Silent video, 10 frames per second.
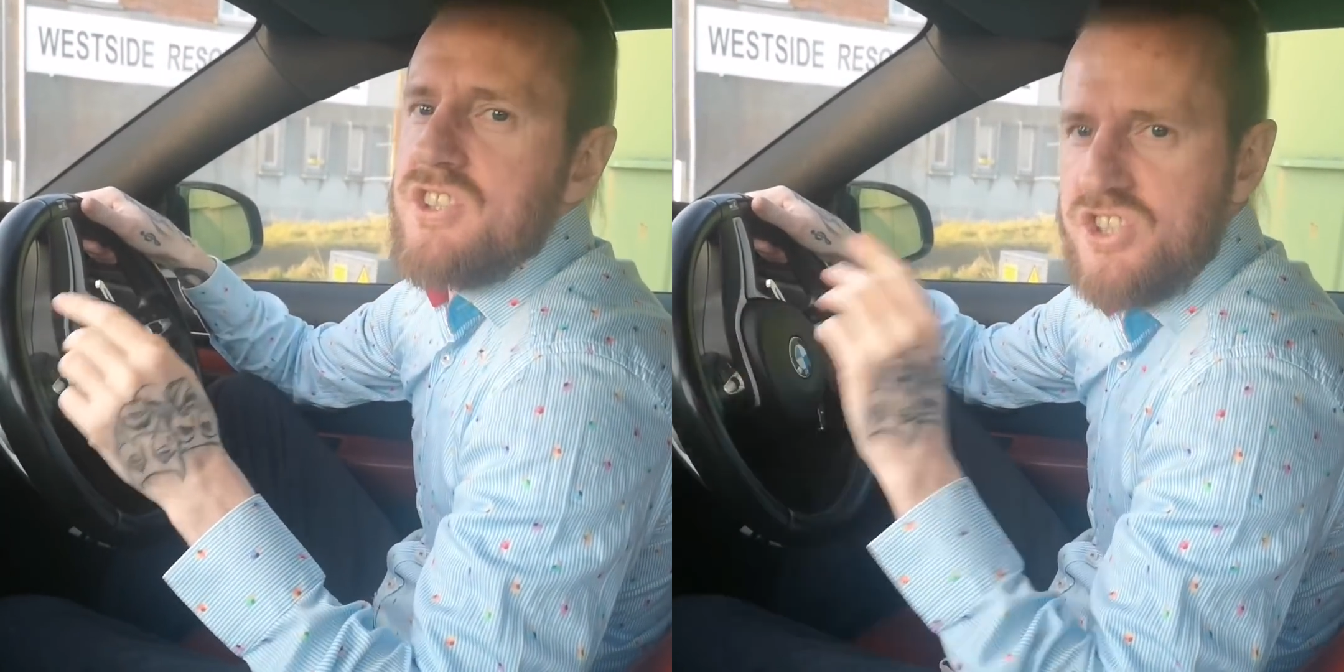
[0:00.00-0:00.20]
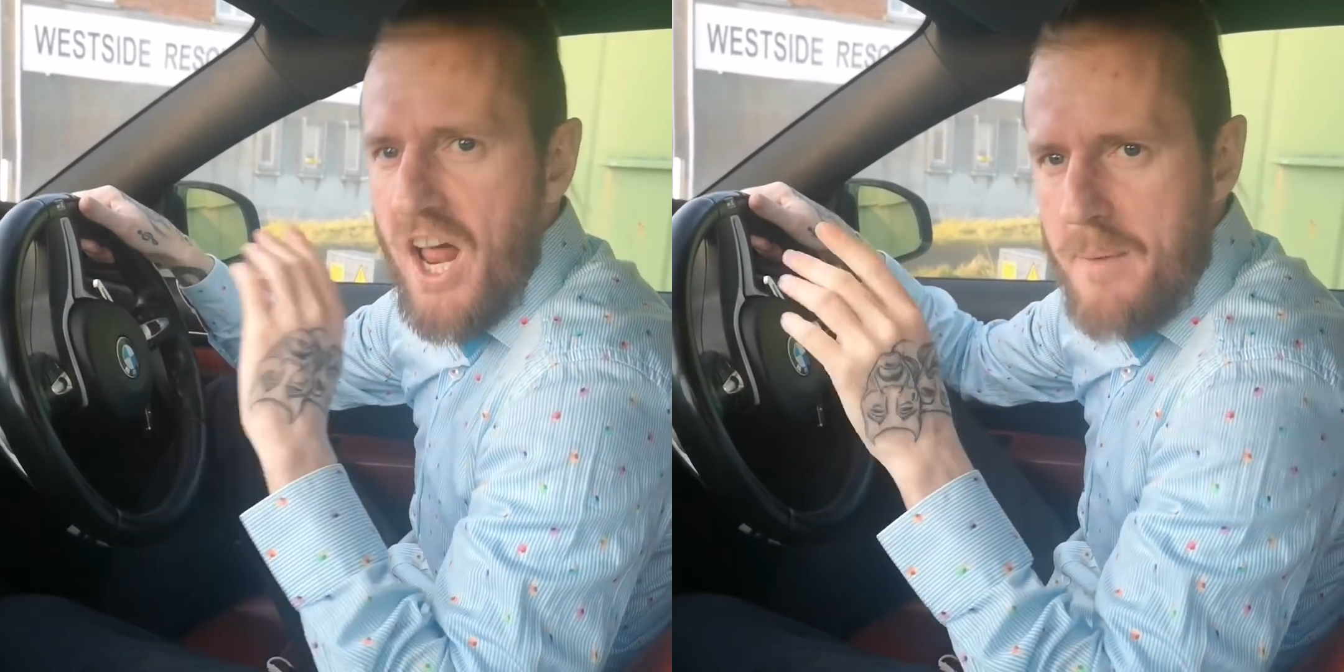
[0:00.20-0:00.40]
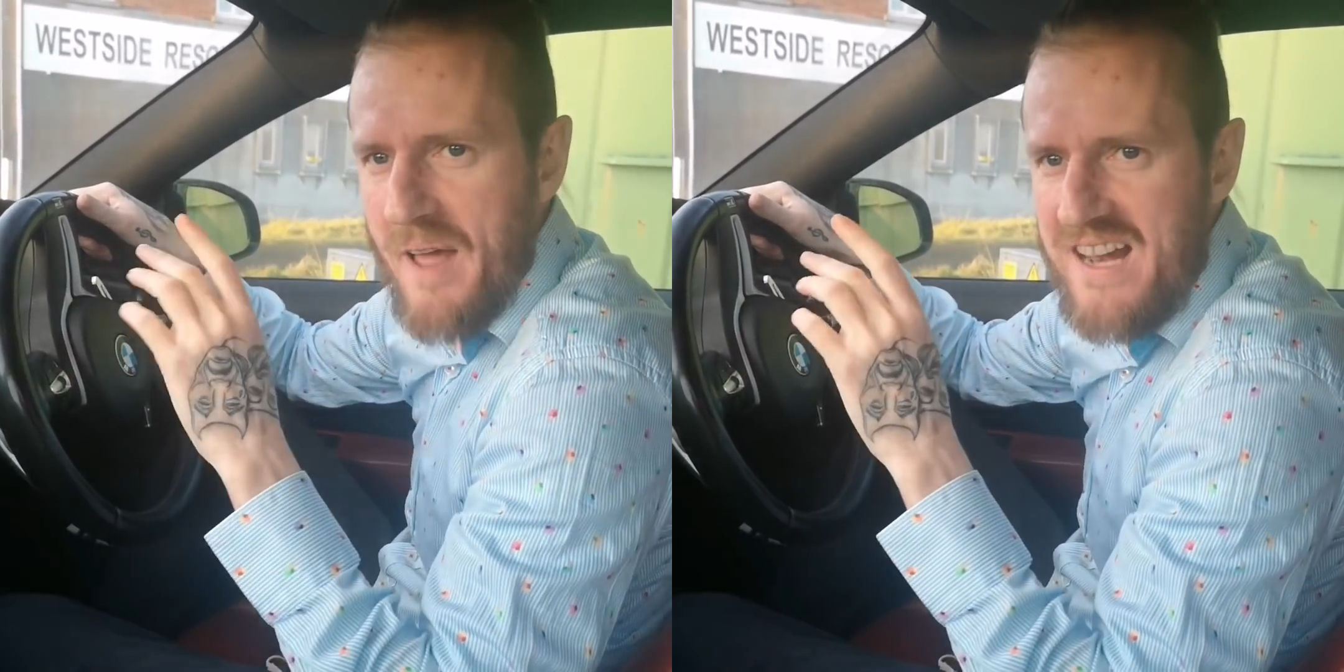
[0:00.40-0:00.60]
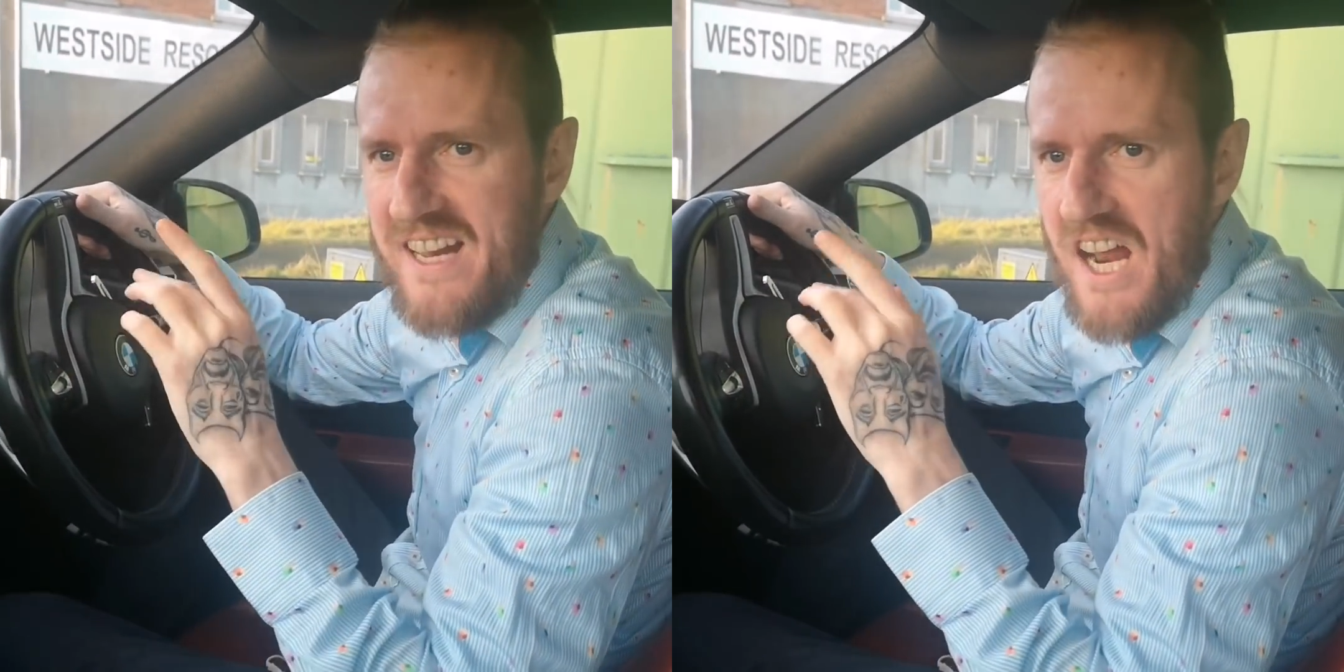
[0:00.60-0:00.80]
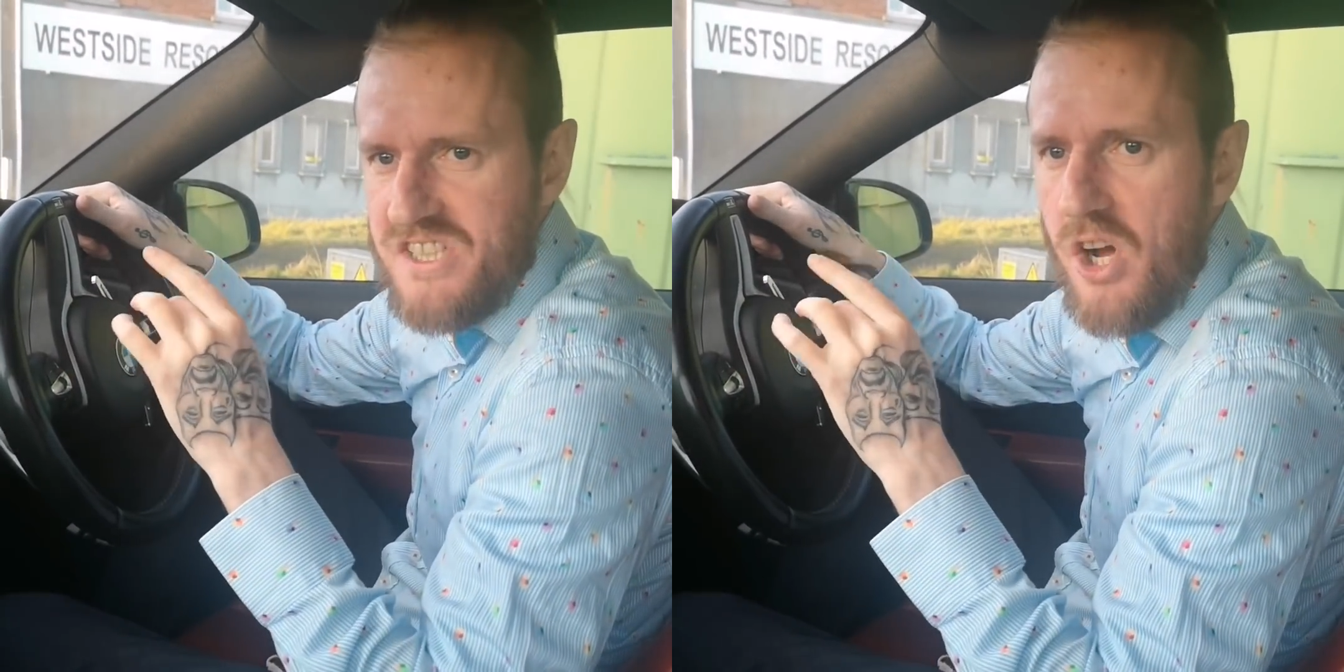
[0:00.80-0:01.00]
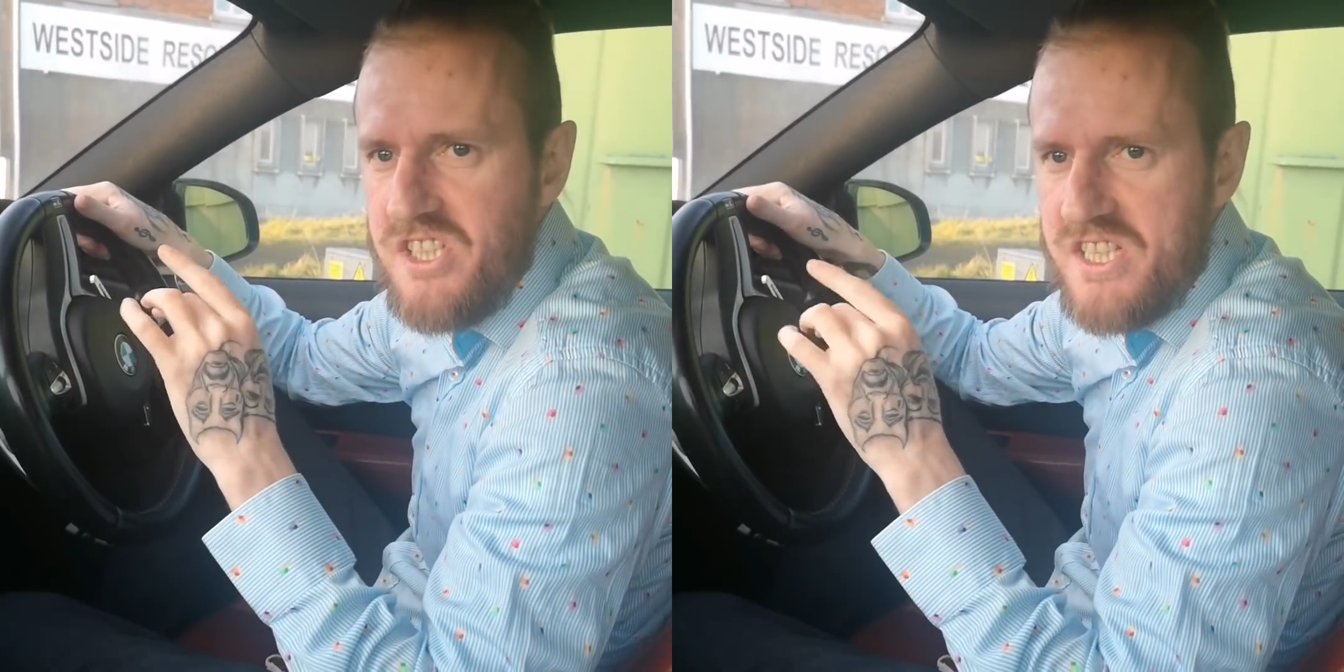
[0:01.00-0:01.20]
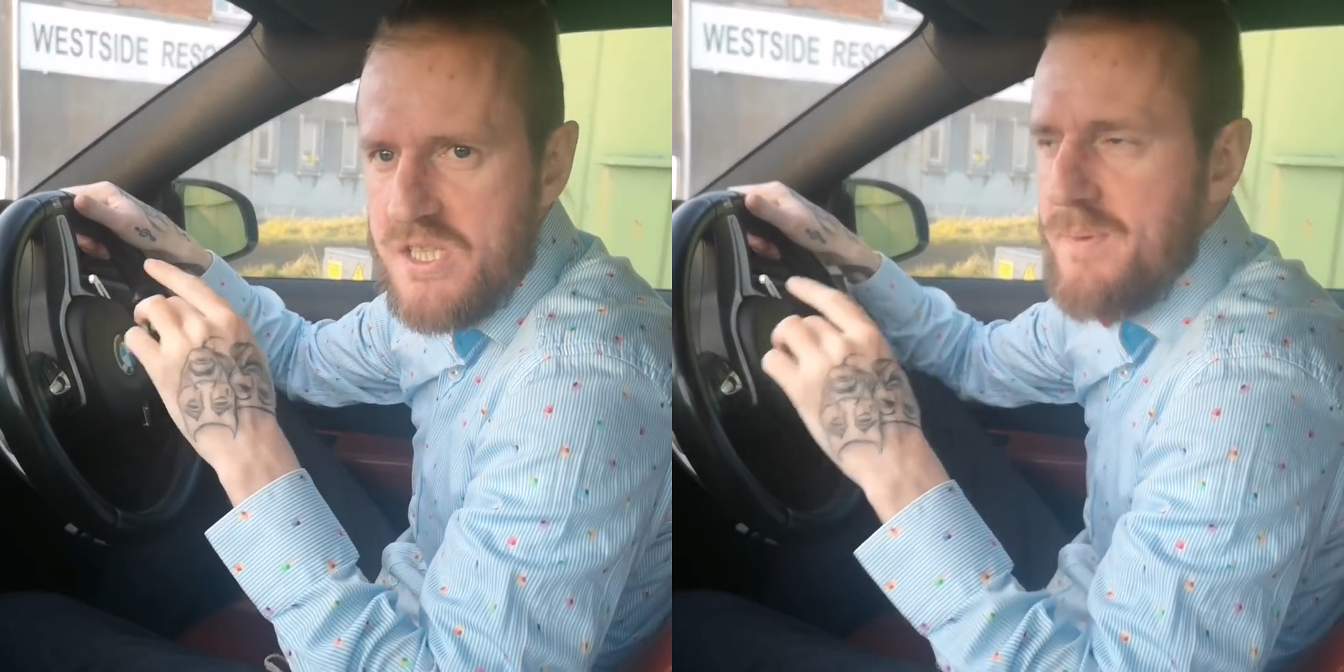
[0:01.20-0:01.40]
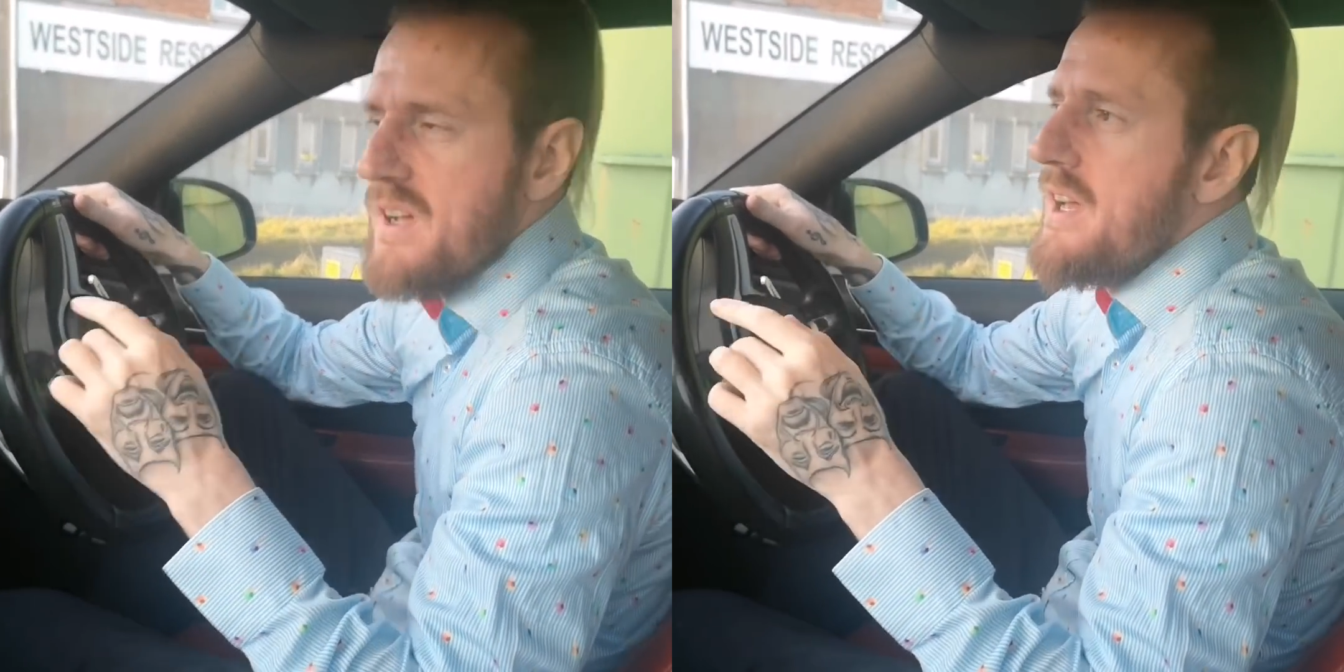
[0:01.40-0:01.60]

Shut up, Kathleen, I told you this.